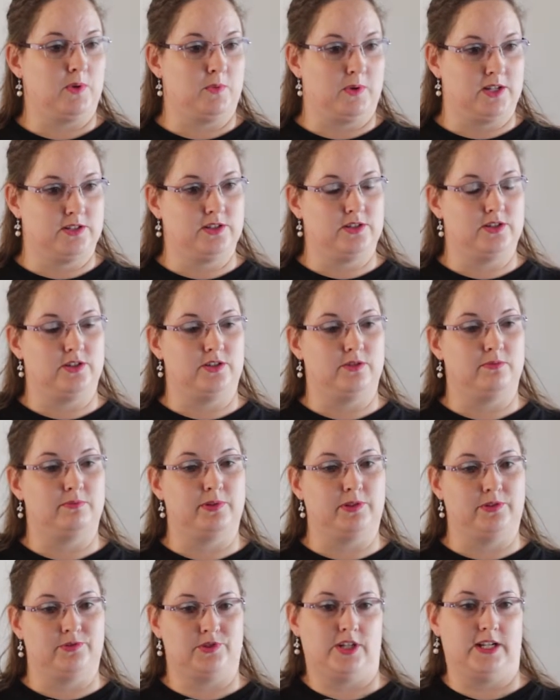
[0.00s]
we want to do,
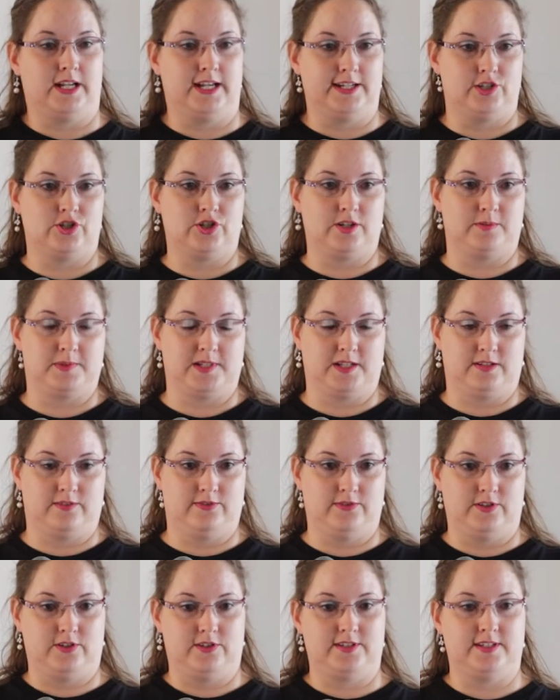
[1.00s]
build relationships at
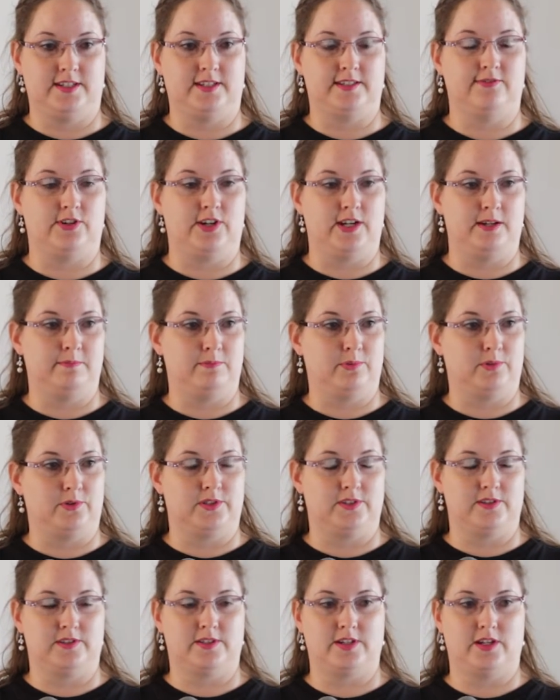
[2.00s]
first. It's very
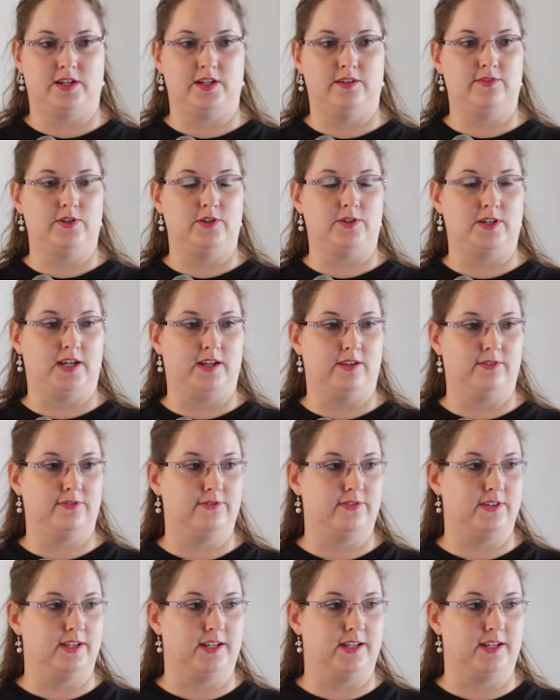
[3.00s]
important. So if you have